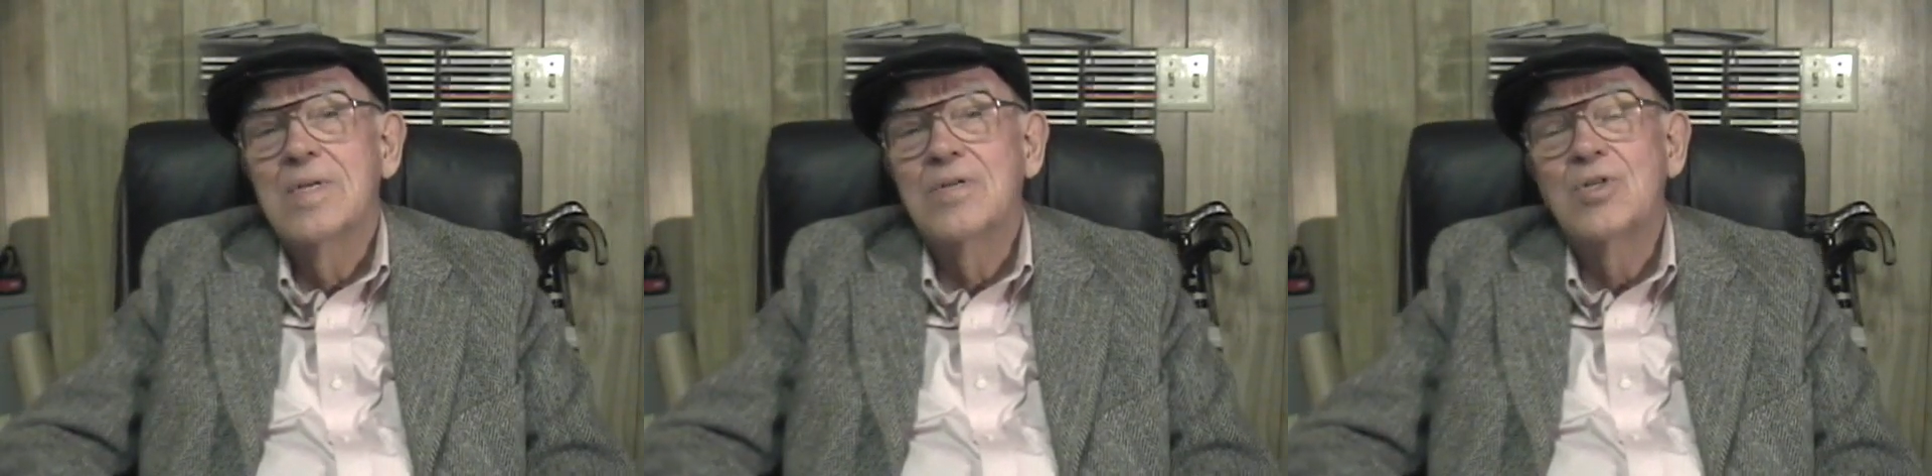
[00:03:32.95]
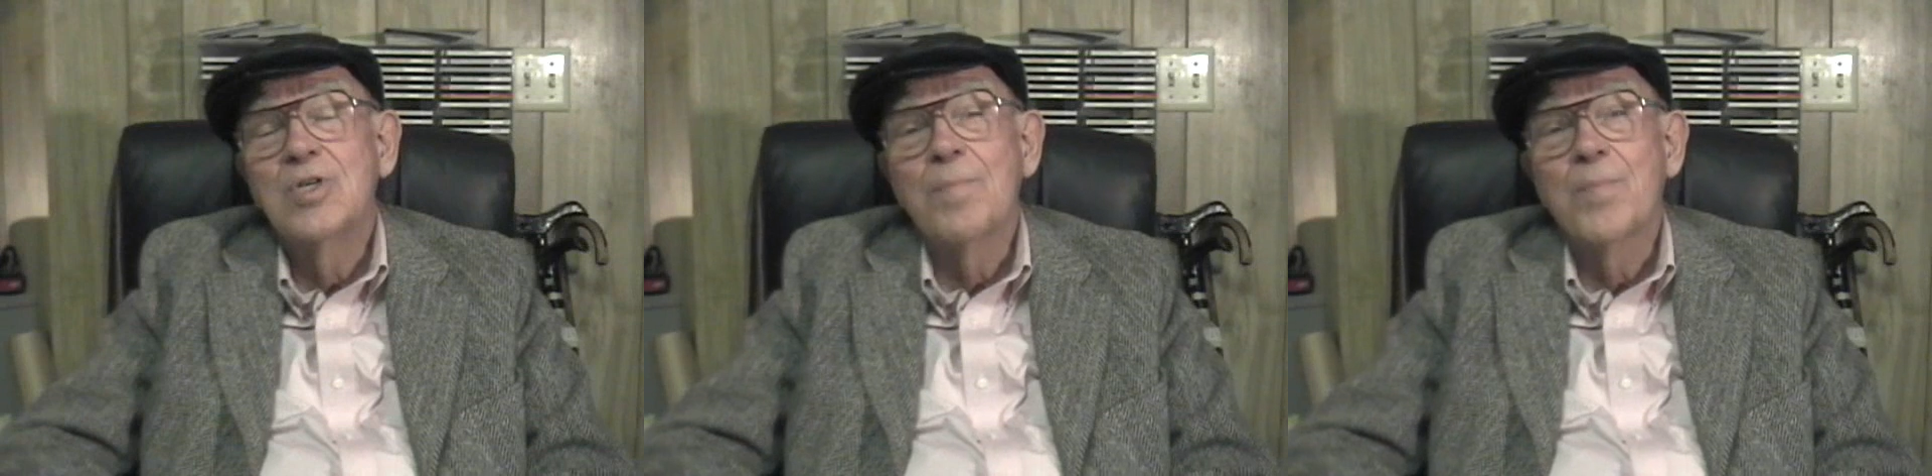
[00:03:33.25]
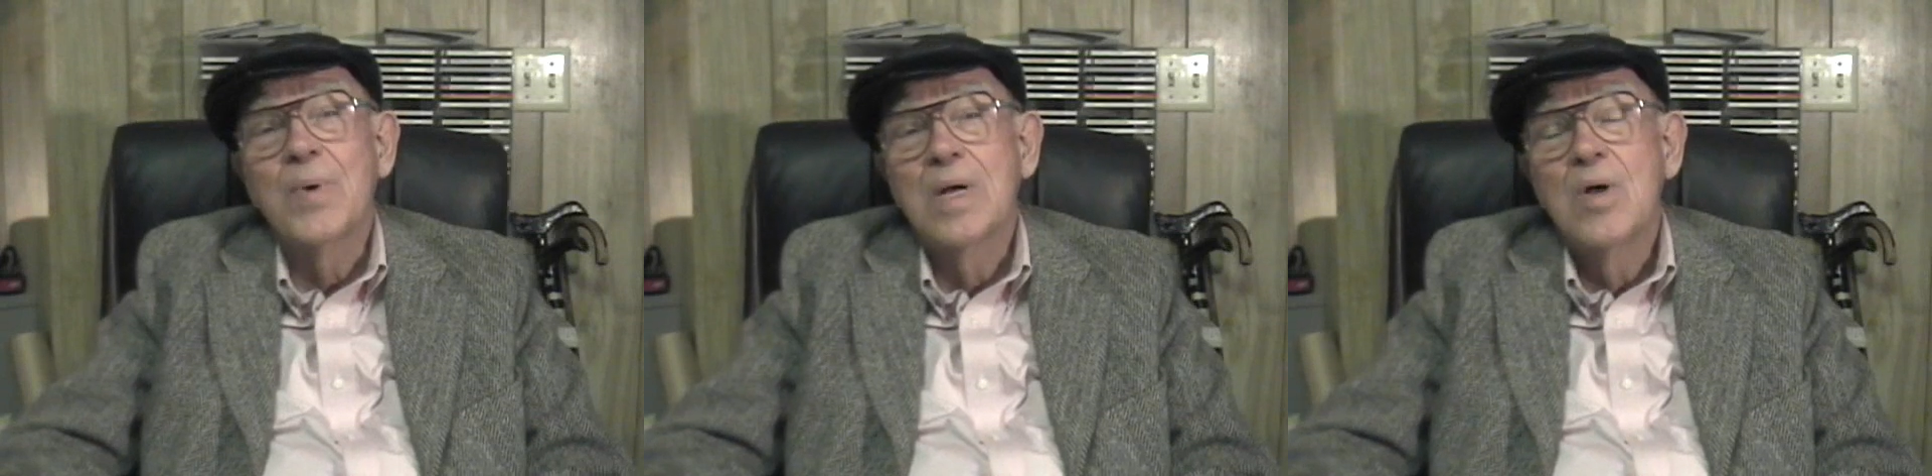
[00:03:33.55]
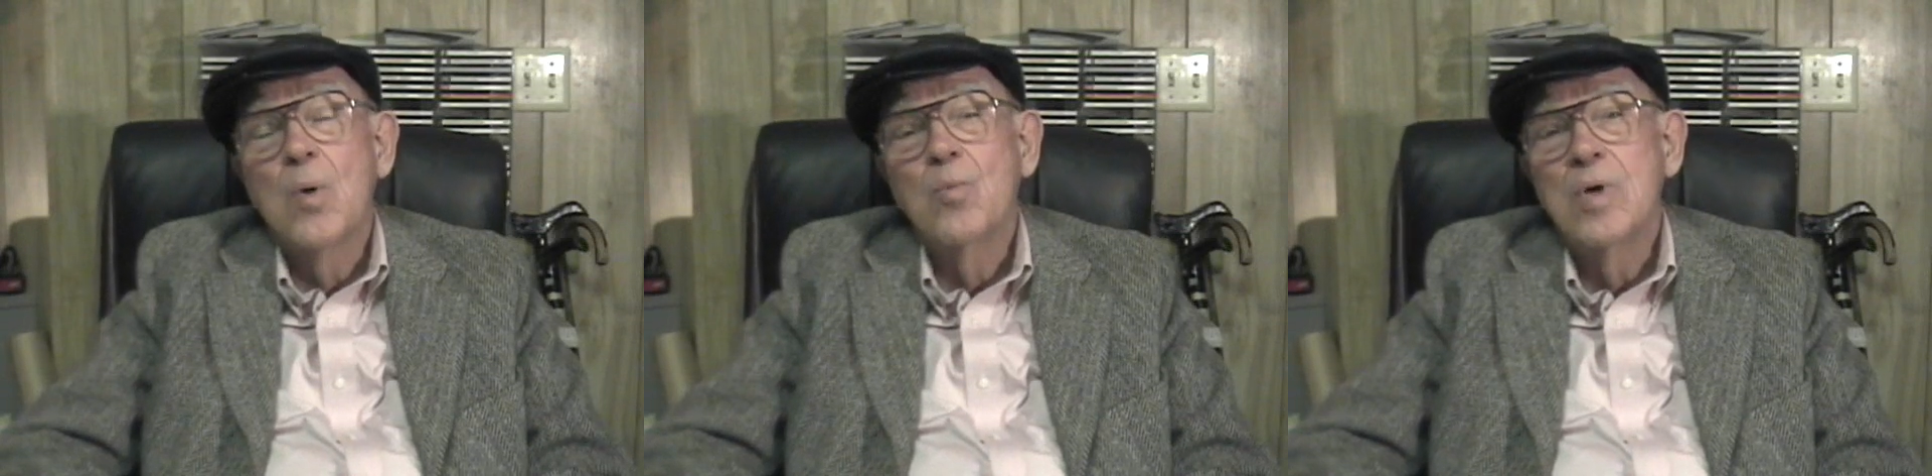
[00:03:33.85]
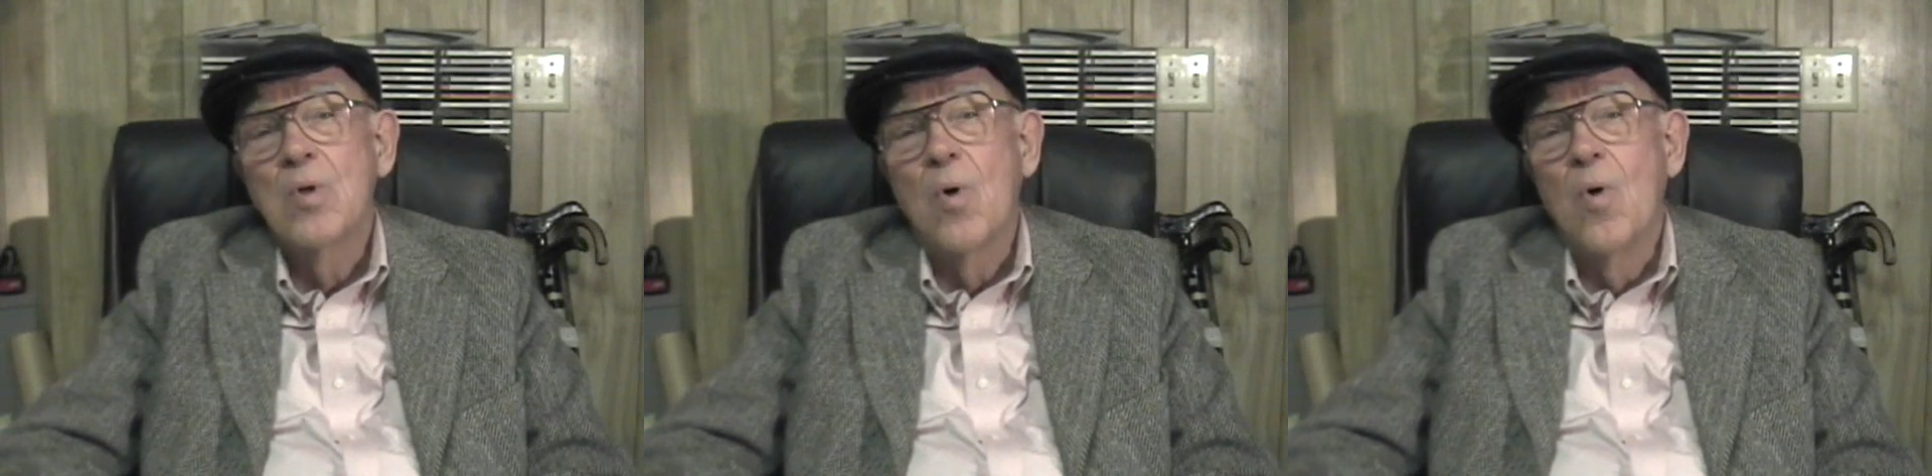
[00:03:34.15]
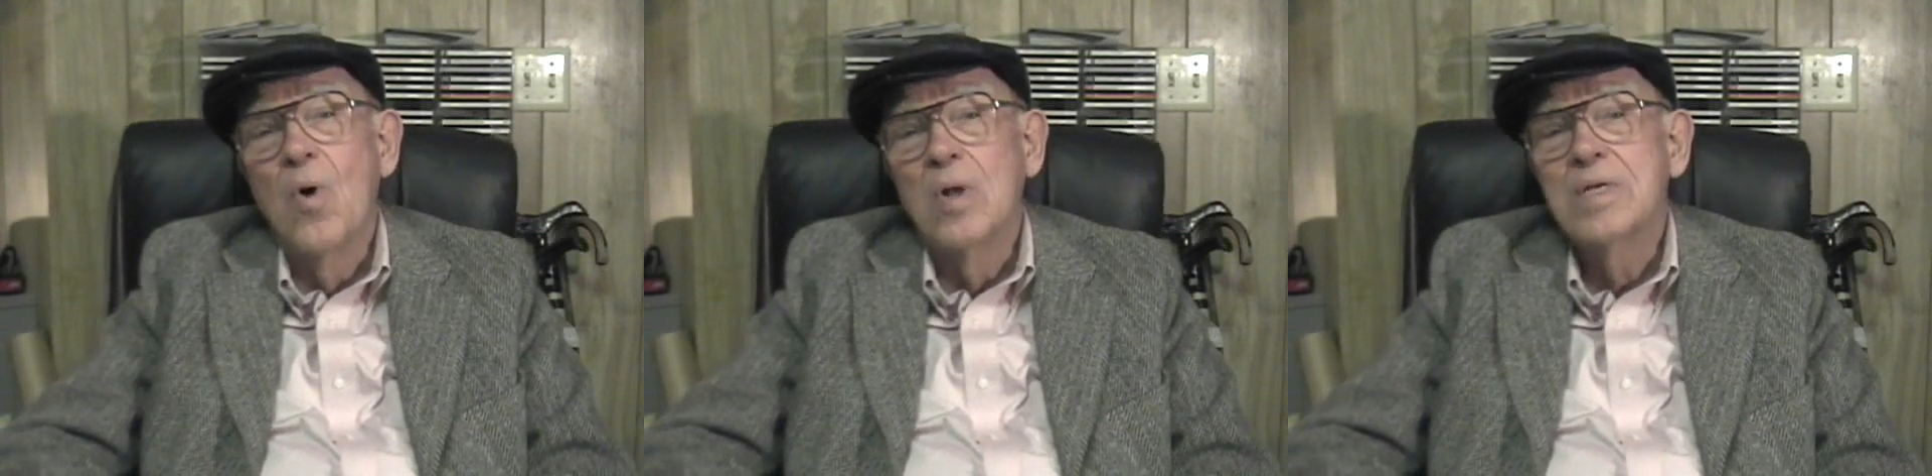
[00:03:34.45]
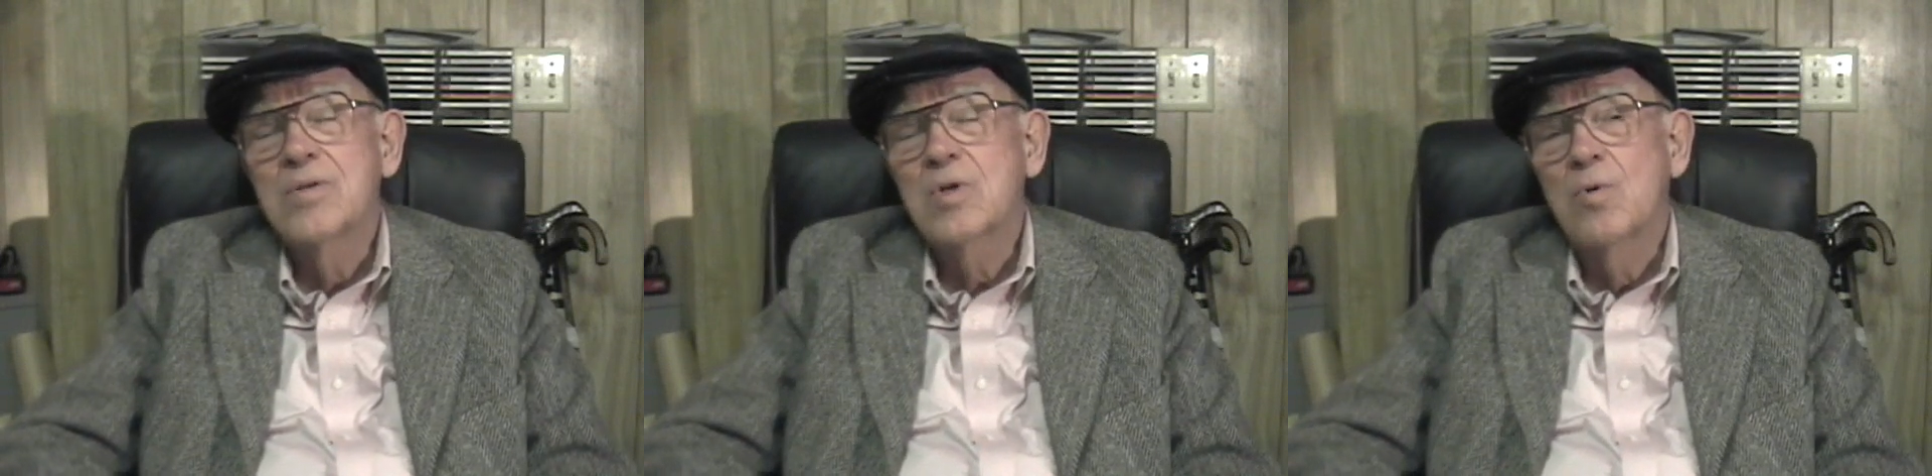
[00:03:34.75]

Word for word: the ship with all its